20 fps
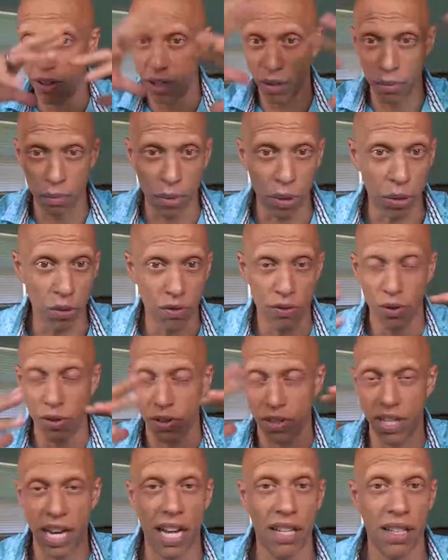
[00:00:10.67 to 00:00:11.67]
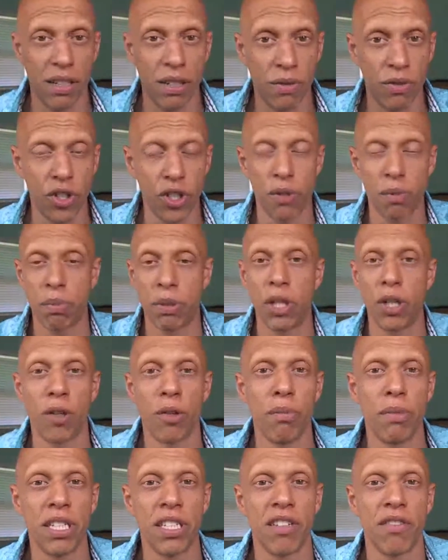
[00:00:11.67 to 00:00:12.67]
in a beautiful salad of just pure
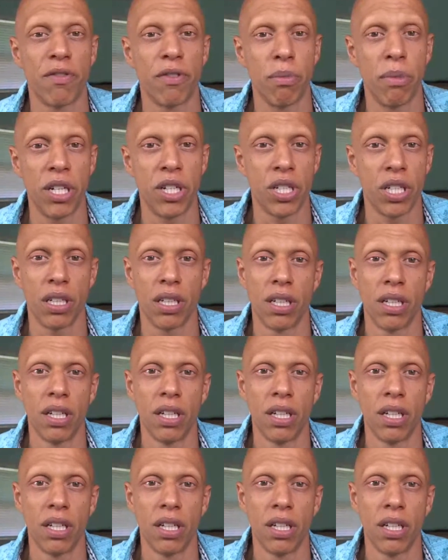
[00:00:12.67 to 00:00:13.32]
misinformation.